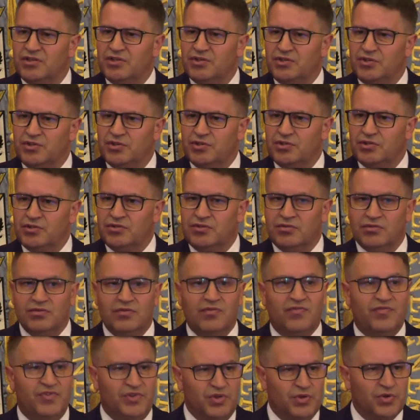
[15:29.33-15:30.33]
due to
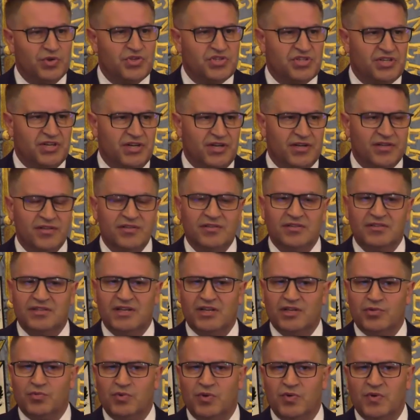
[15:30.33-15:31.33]
future
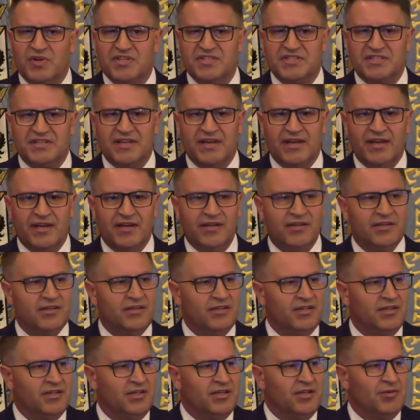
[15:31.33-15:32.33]
that we will stay
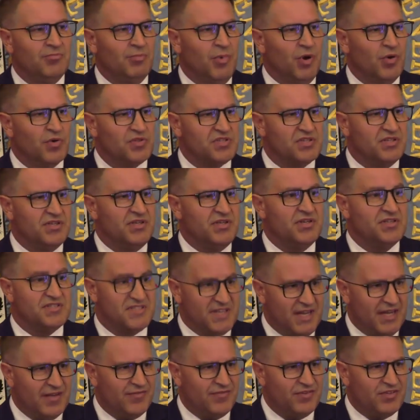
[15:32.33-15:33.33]
mostly
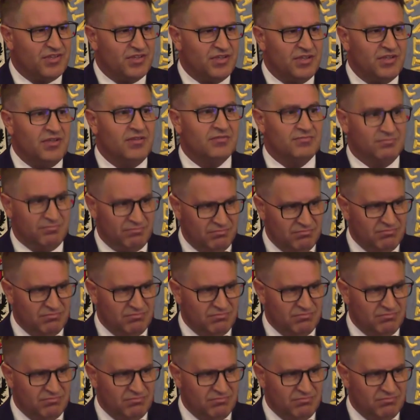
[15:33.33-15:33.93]
safety,